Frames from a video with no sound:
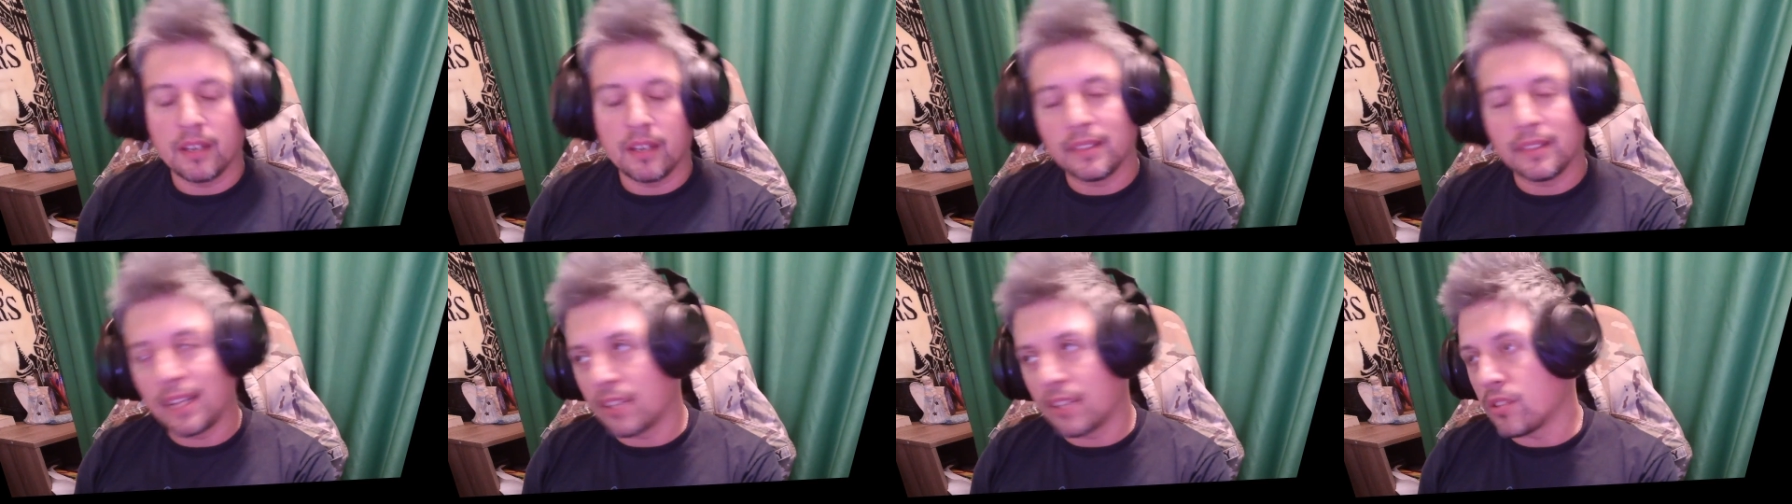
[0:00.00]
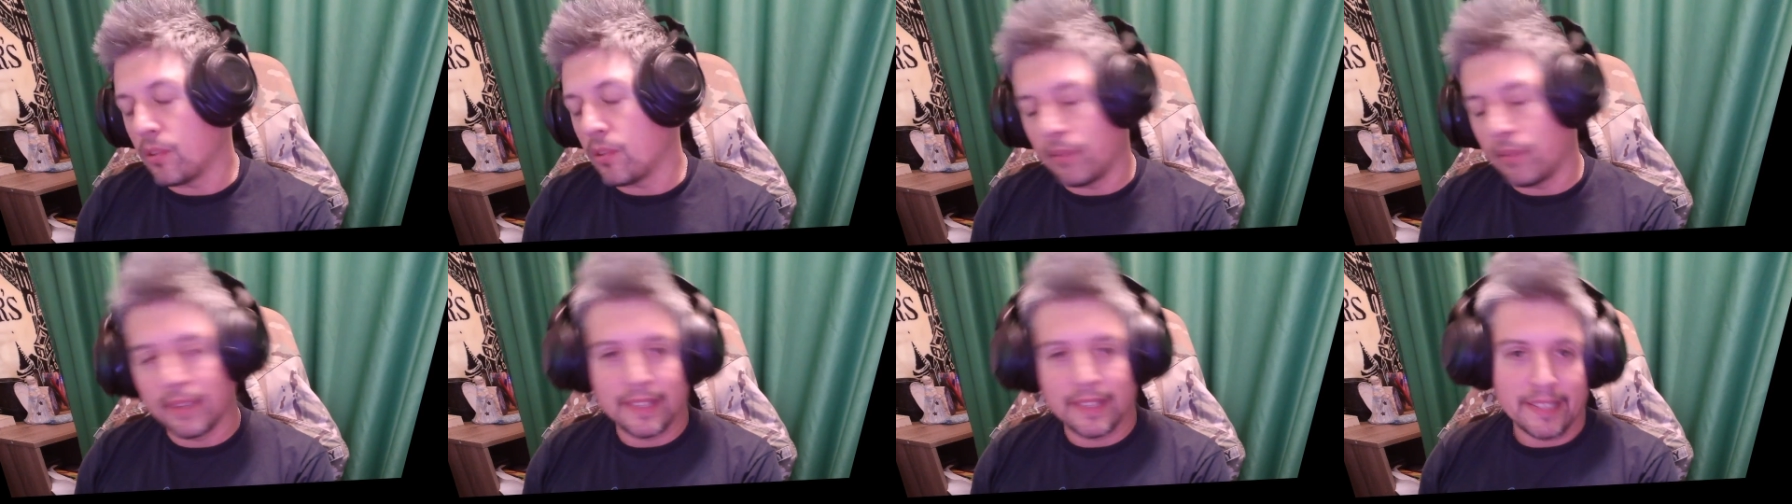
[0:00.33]
And that's
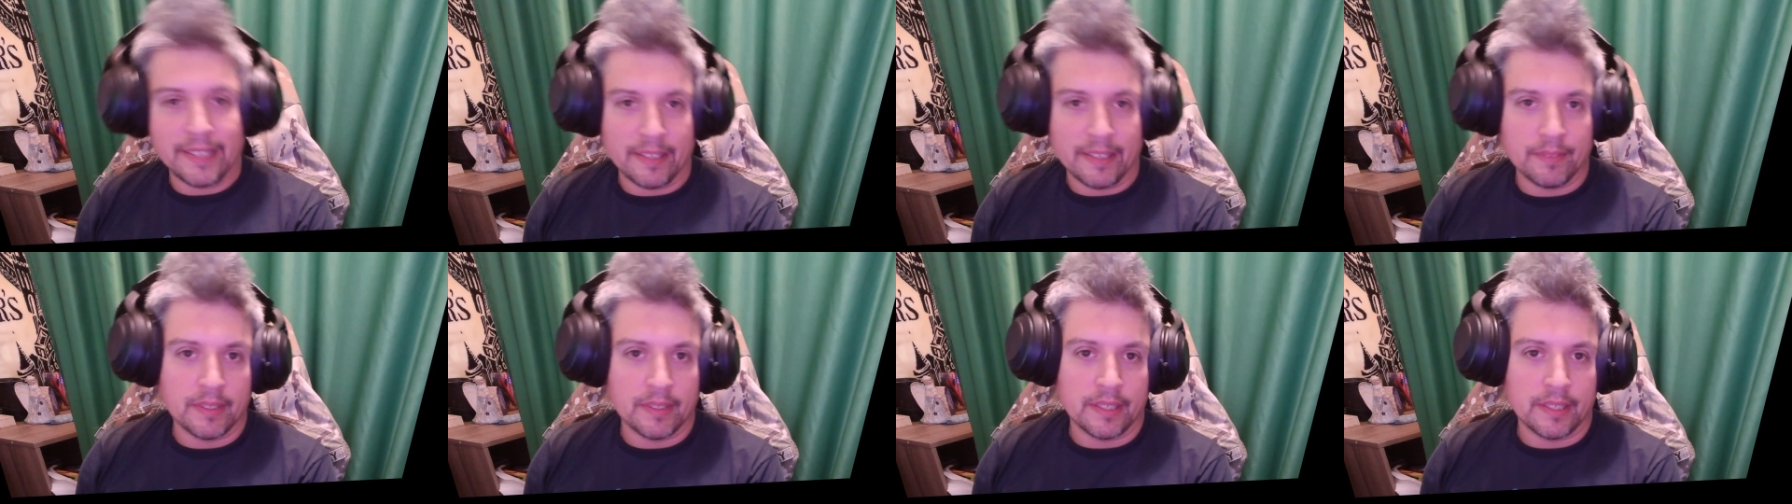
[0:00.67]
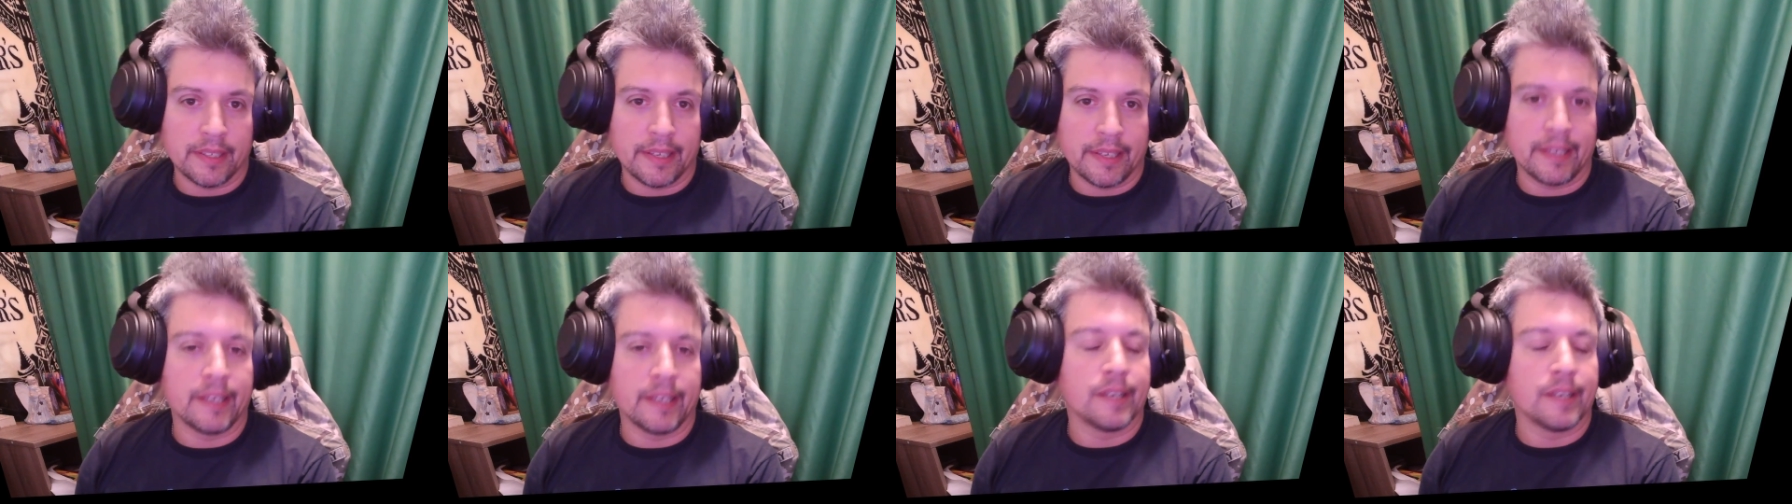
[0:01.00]
only given
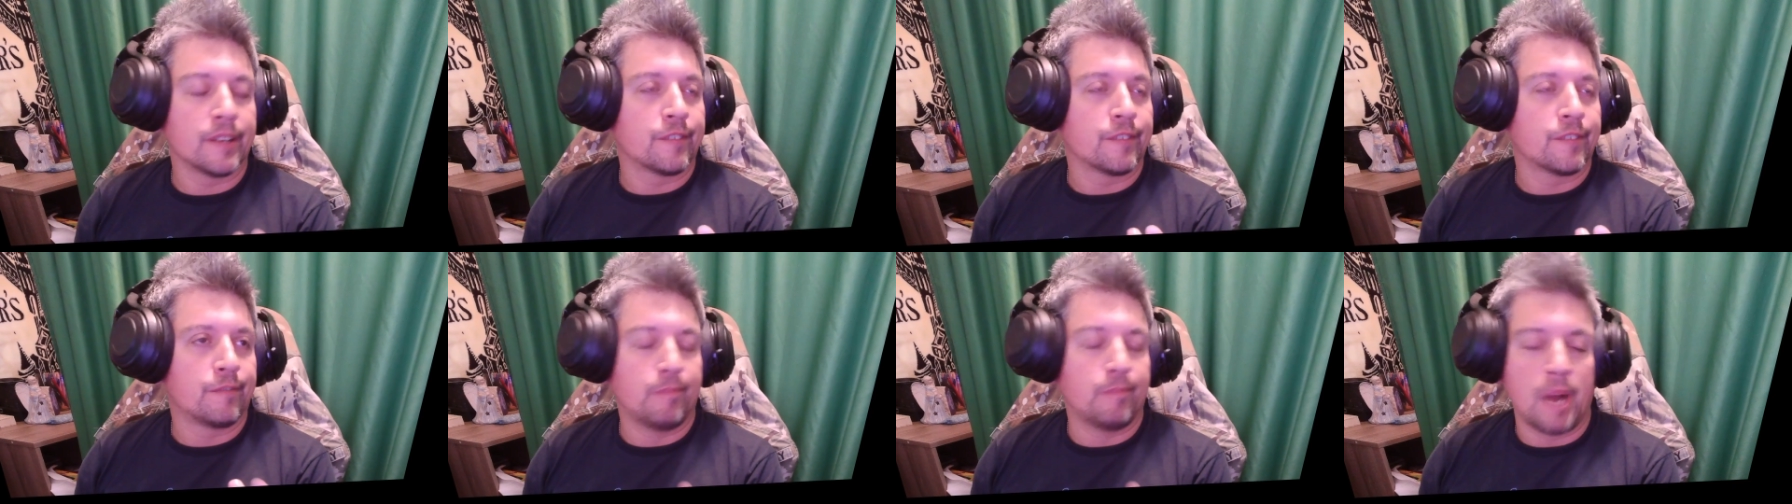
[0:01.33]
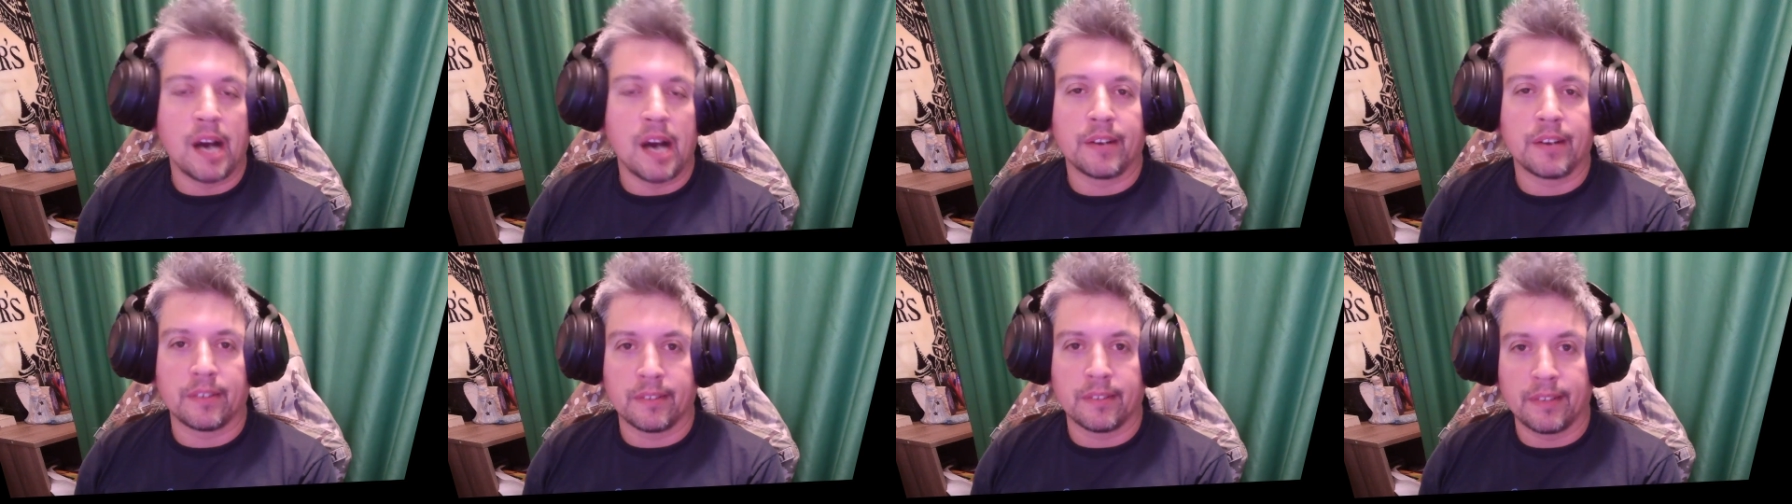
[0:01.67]
if
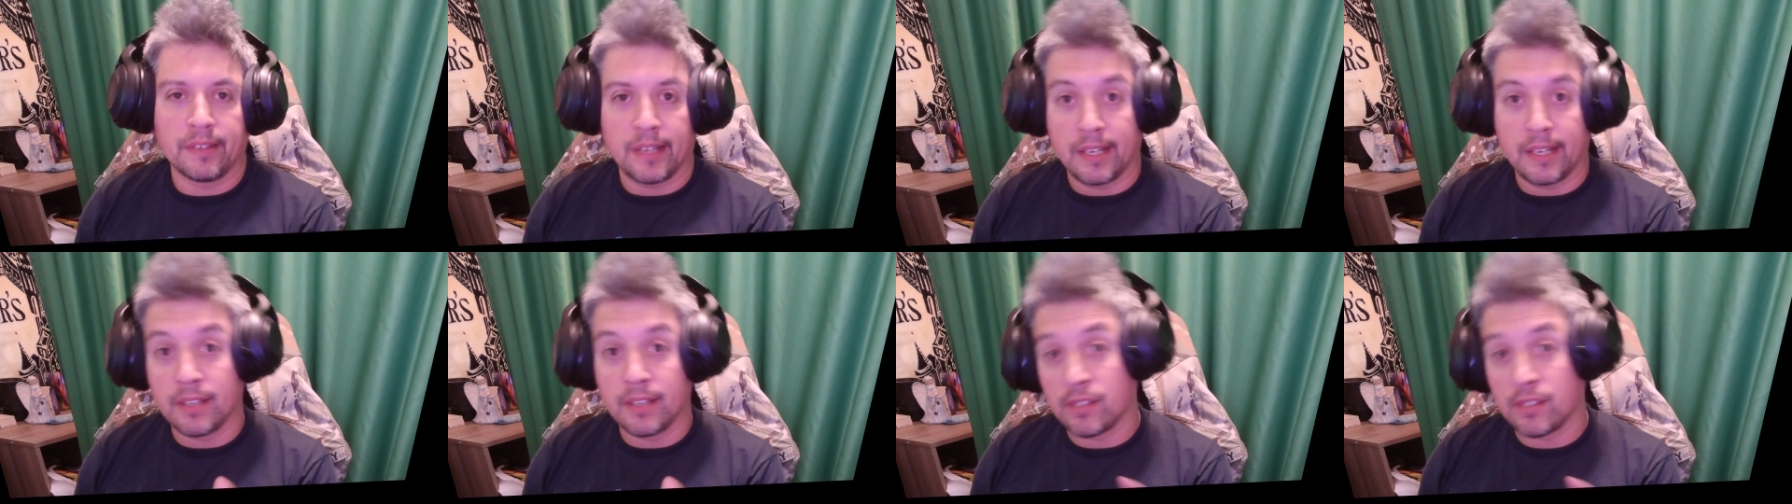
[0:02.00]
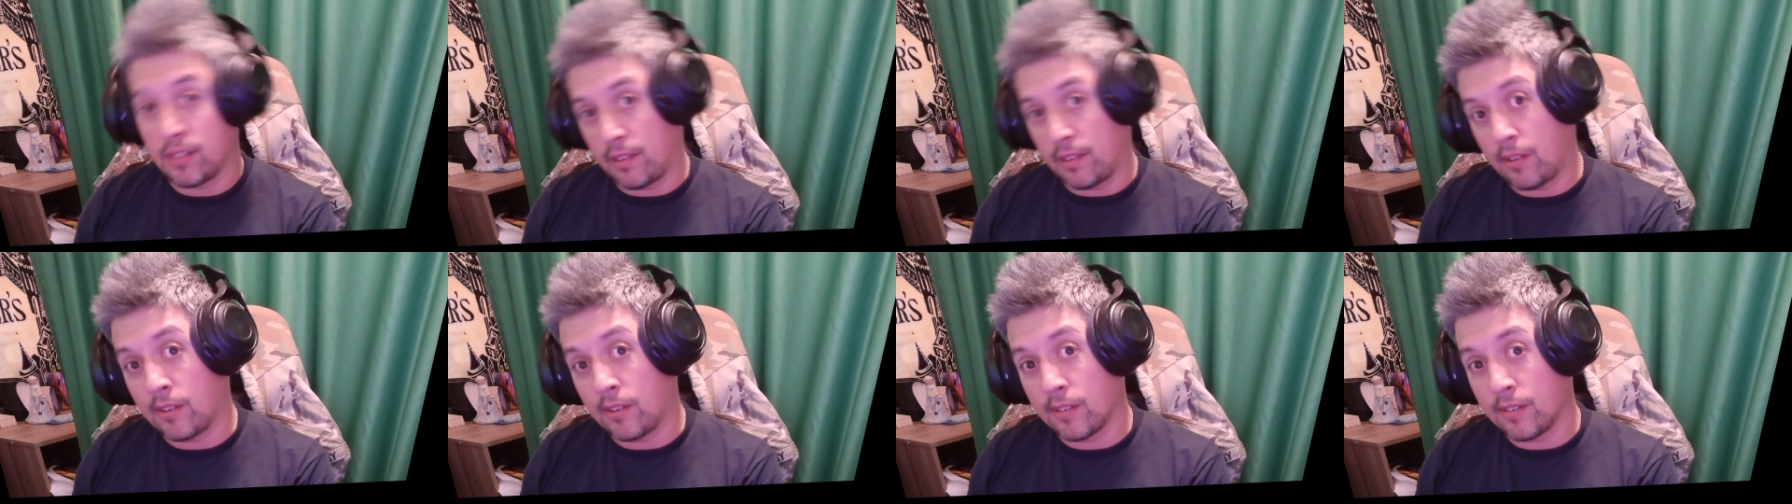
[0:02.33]
Modern is
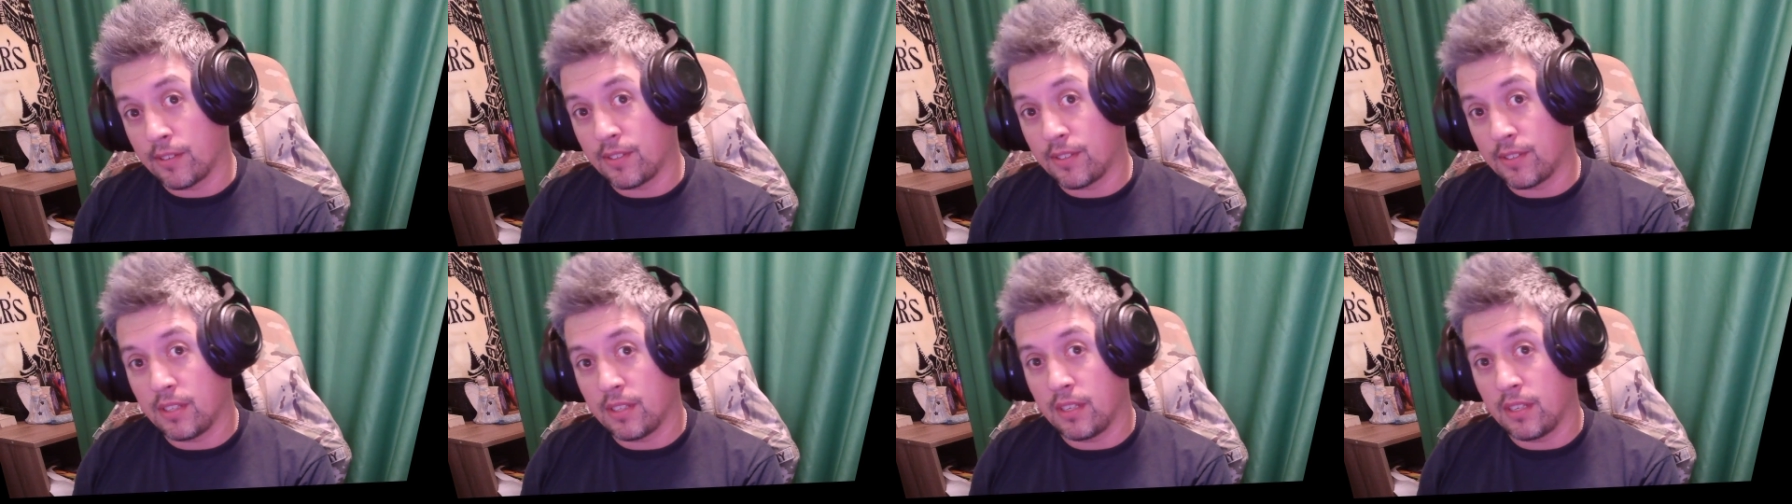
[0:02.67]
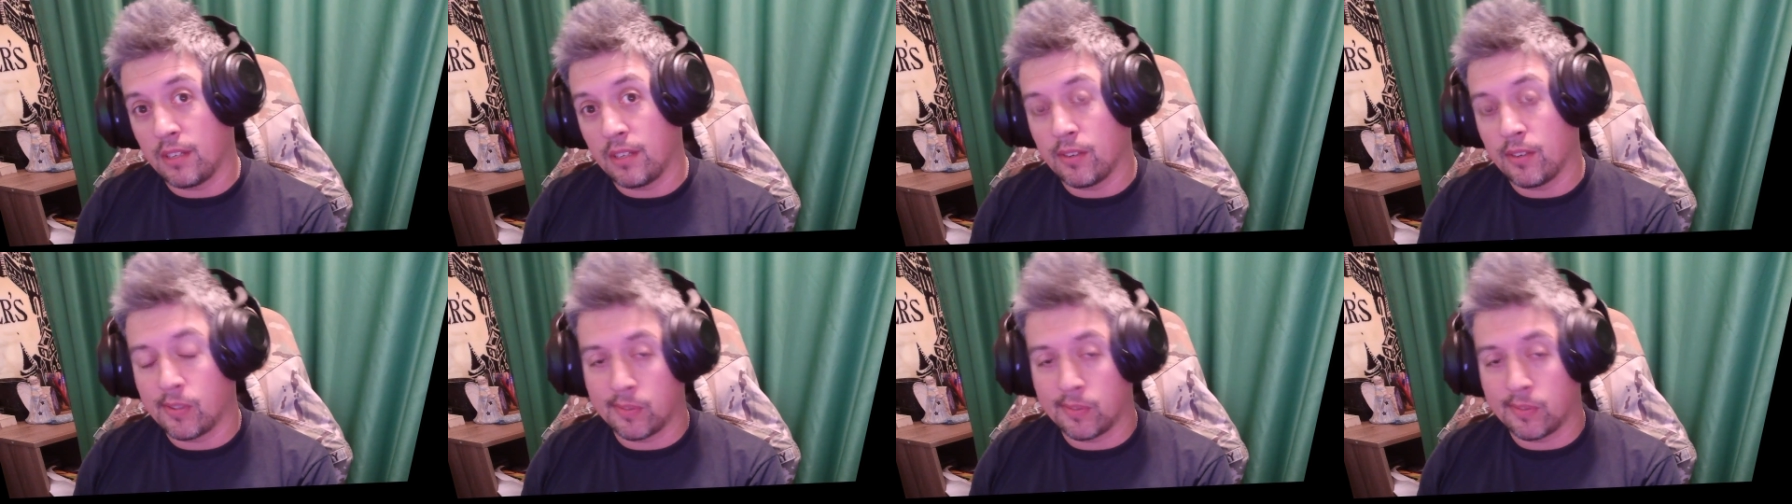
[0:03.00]
an RC,